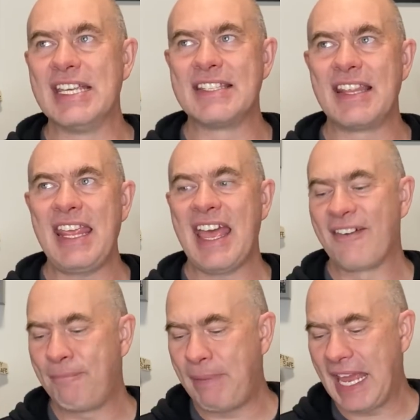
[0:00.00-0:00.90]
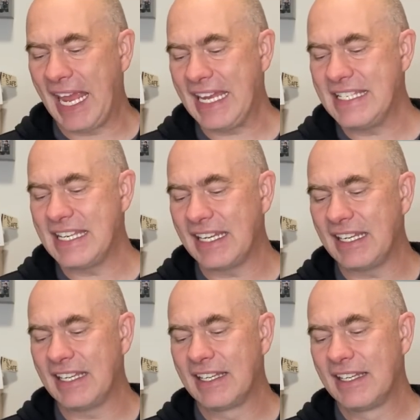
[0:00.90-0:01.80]
is they have
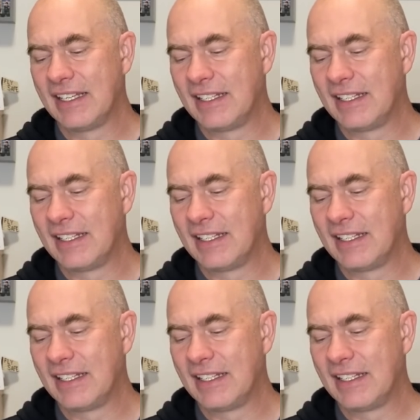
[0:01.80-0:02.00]
pending,